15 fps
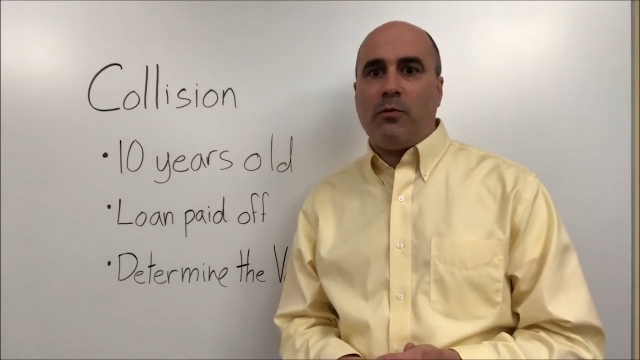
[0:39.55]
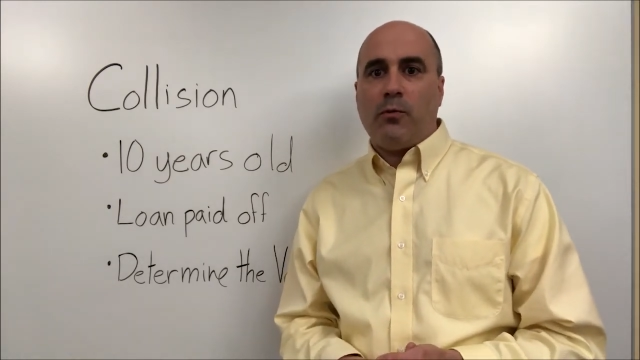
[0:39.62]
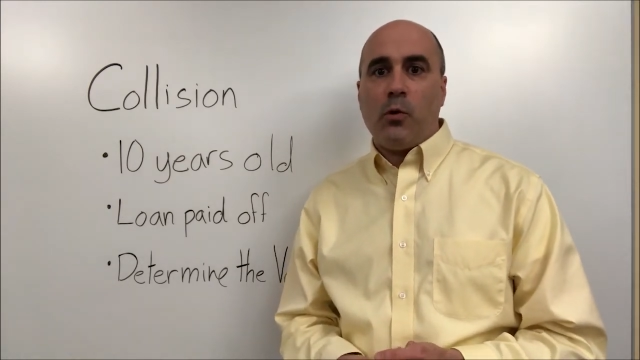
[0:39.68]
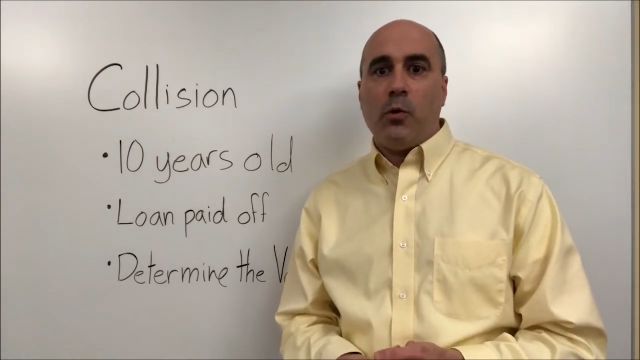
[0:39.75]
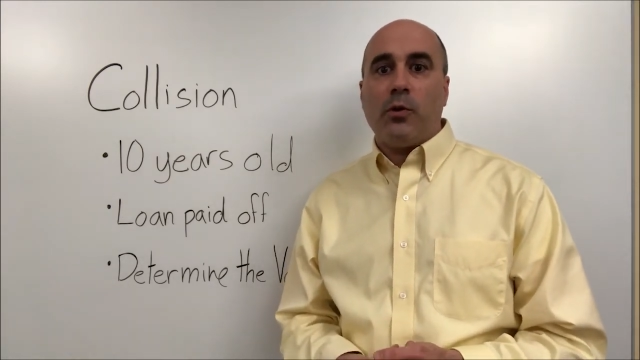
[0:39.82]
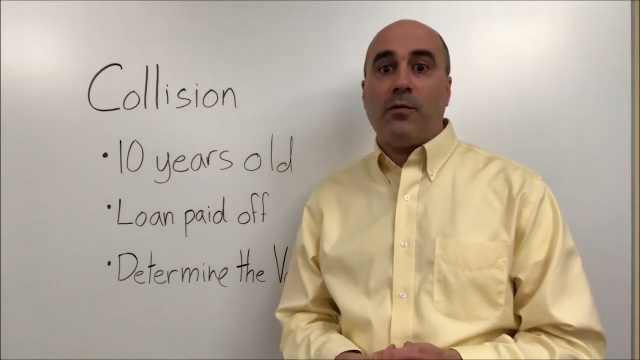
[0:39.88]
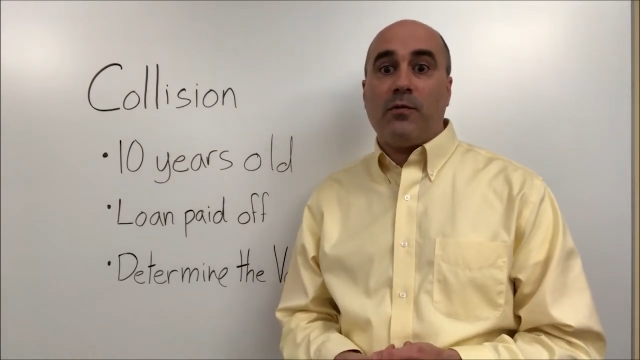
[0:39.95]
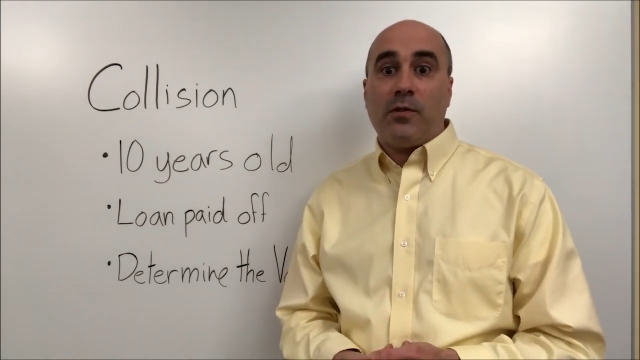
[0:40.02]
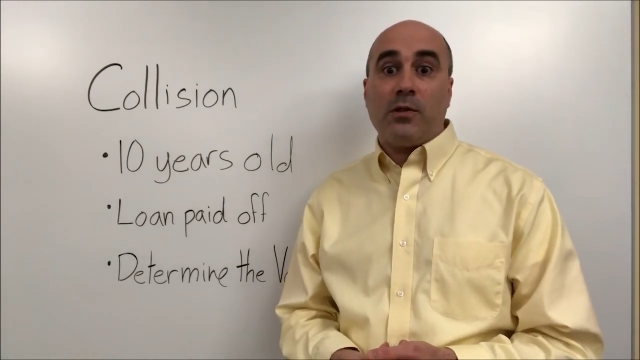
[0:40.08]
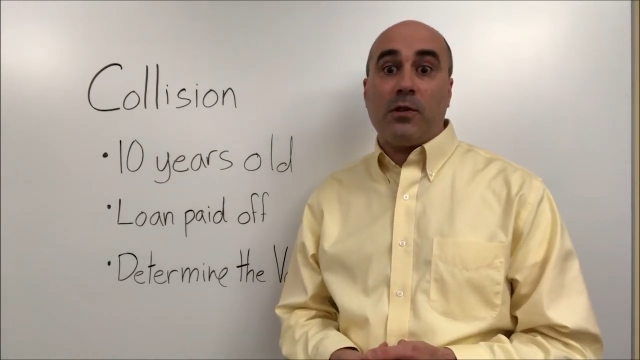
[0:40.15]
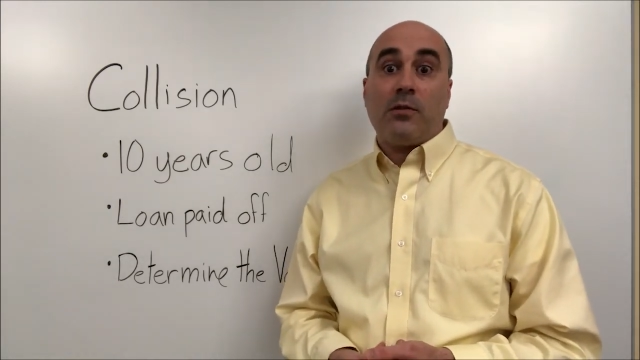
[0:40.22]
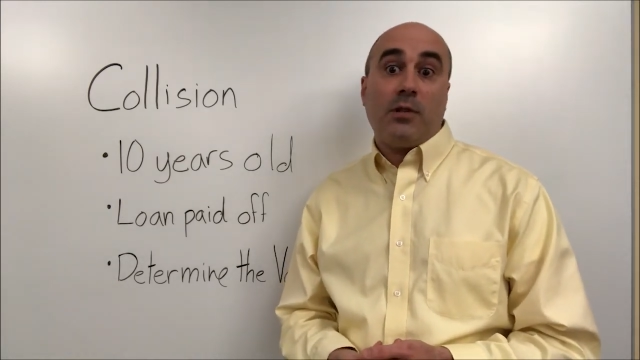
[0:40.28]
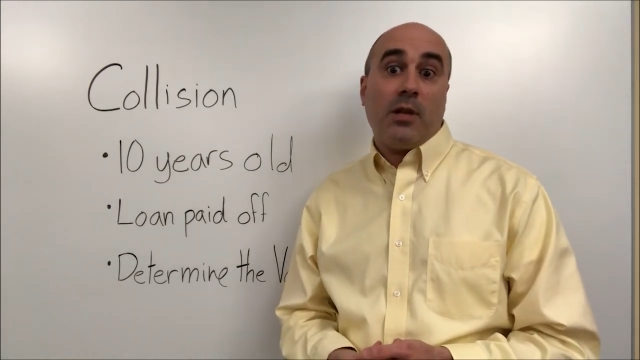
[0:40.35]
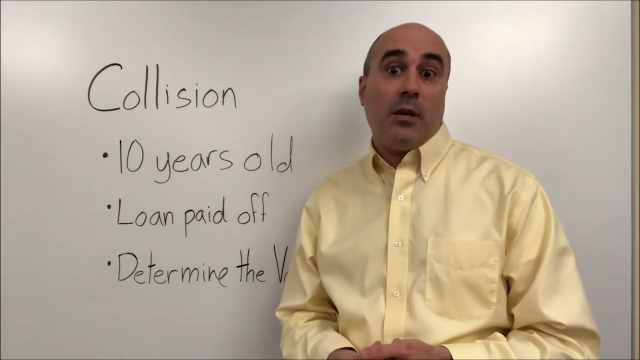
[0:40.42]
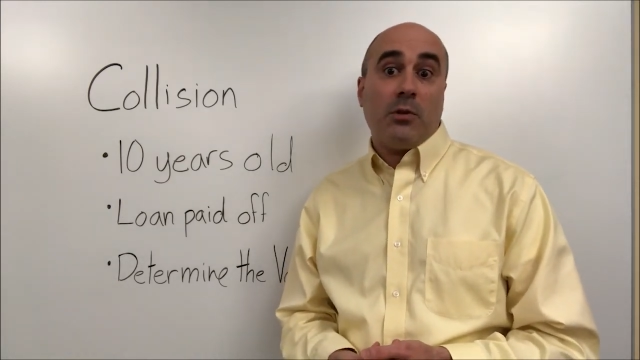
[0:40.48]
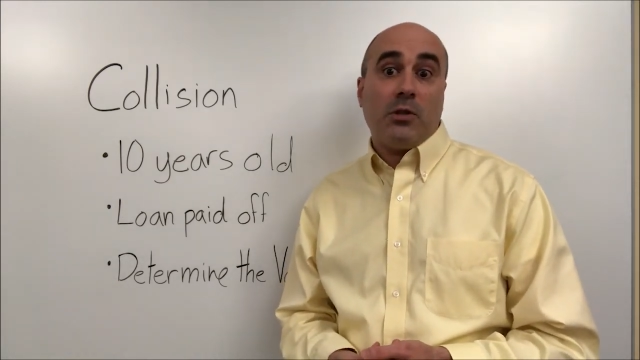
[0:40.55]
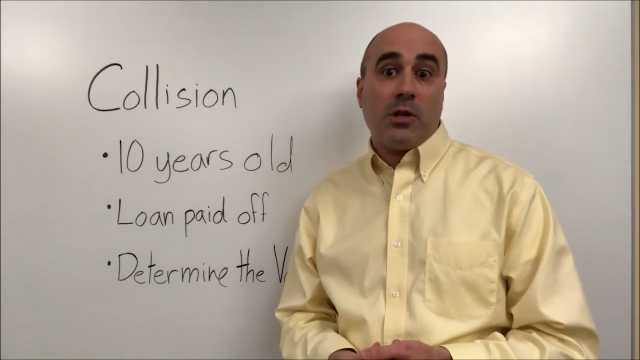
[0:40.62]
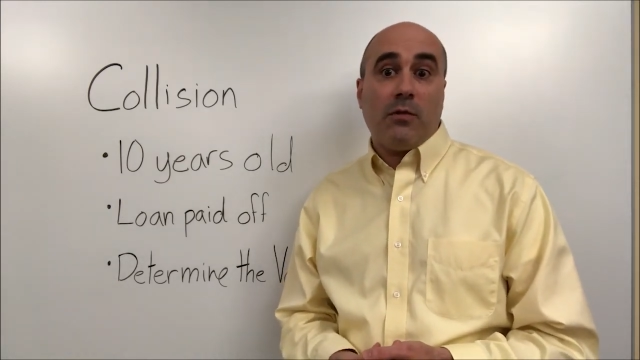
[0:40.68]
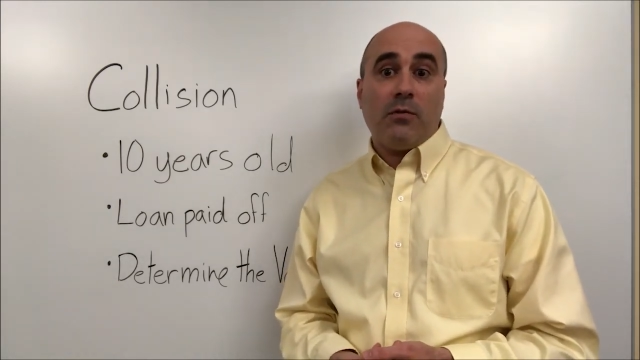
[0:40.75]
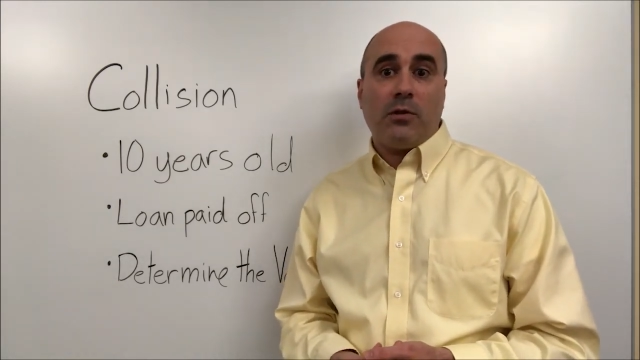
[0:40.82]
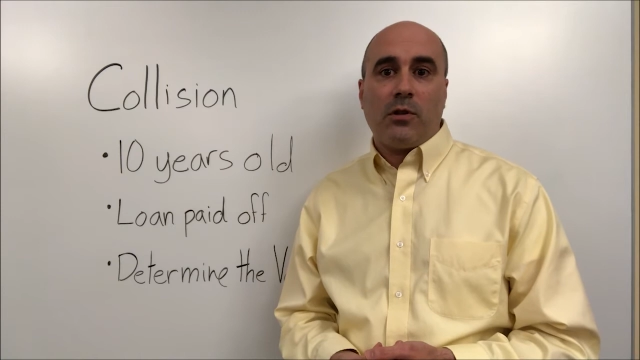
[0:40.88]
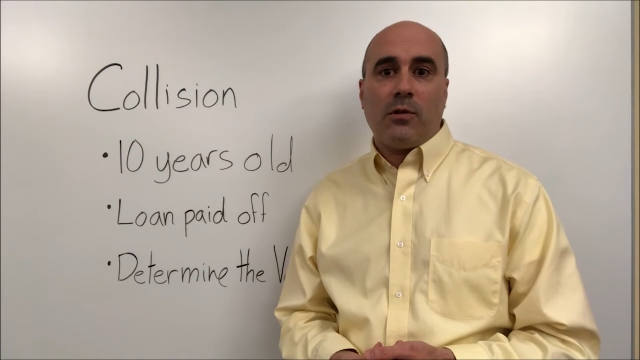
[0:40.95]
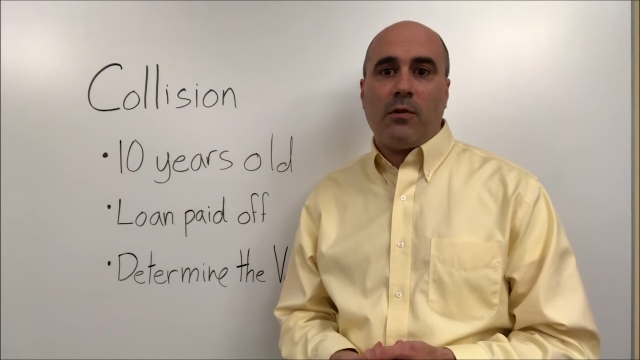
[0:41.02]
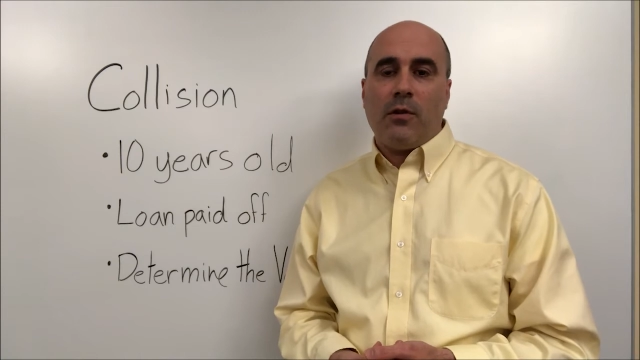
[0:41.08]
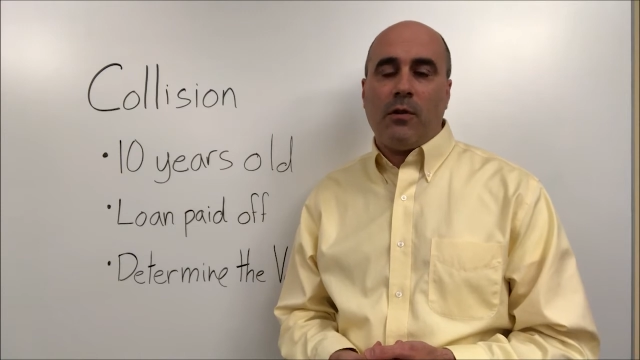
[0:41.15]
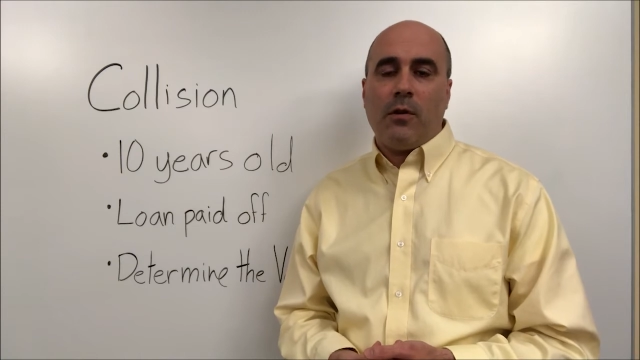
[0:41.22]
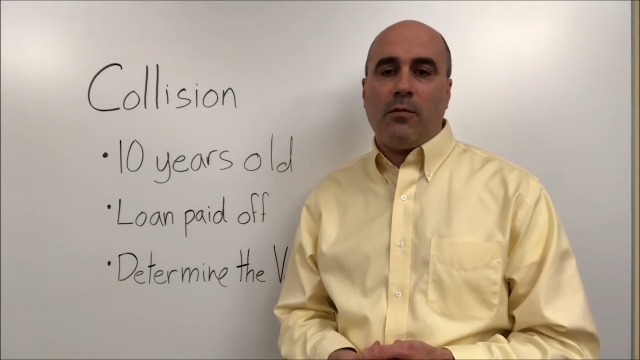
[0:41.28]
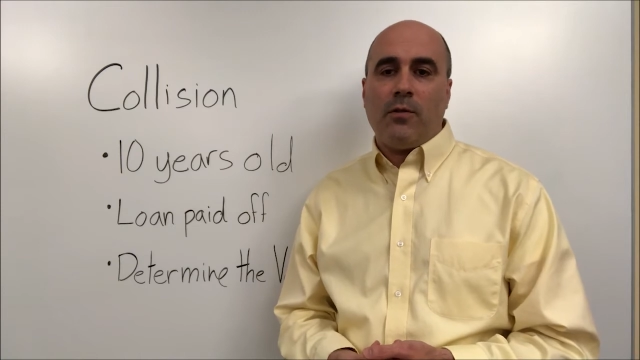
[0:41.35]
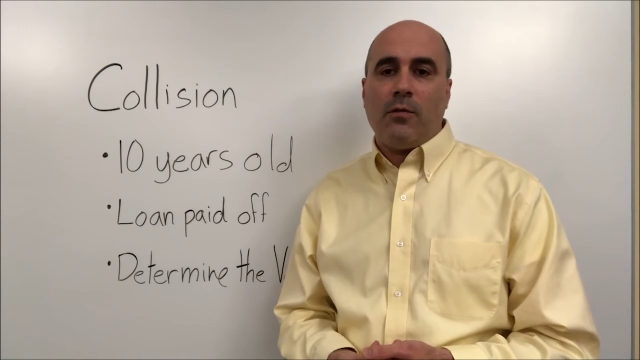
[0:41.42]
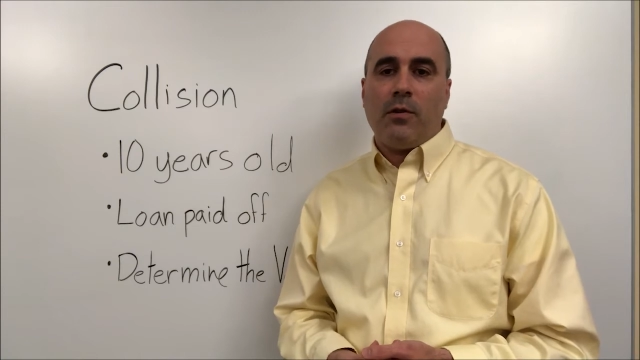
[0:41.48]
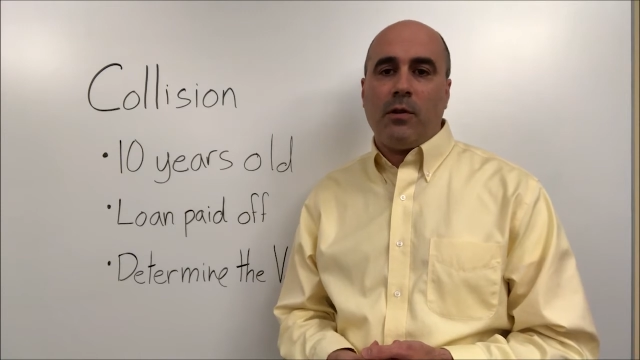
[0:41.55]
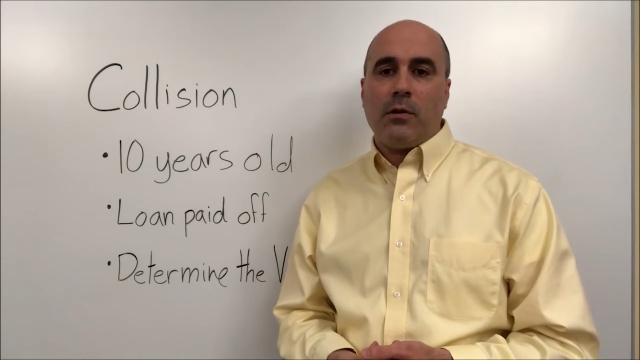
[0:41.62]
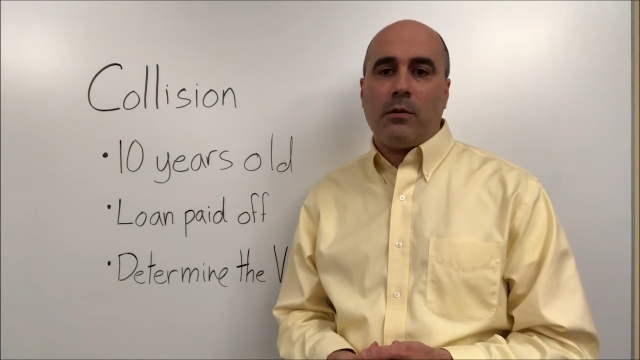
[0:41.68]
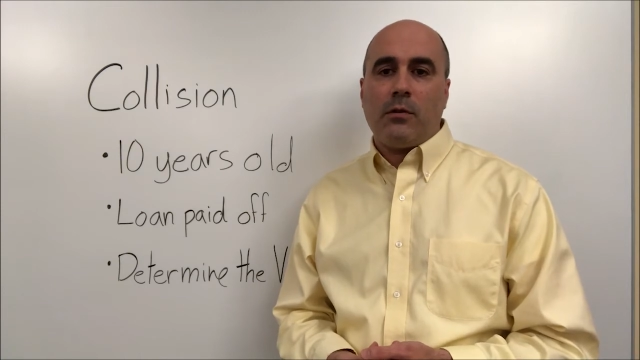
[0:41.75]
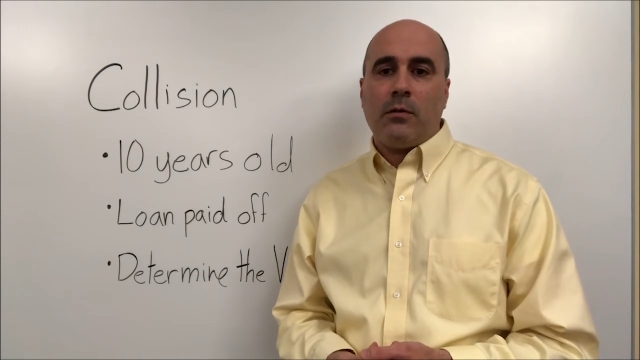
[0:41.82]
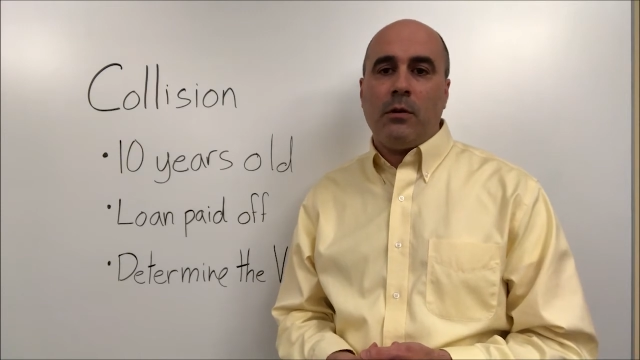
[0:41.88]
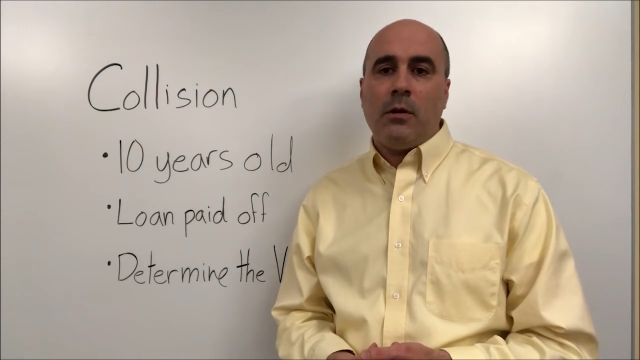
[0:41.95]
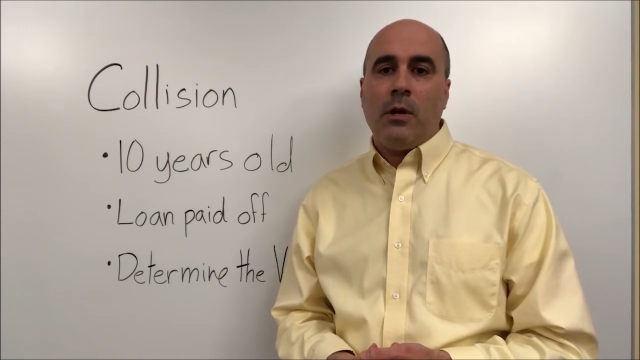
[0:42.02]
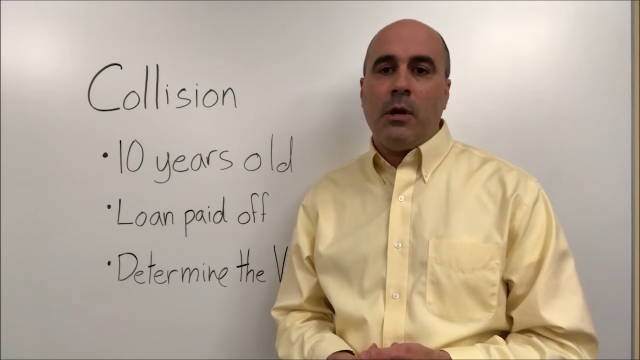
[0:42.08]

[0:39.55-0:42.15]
for the physical damage coverage of your vehicle.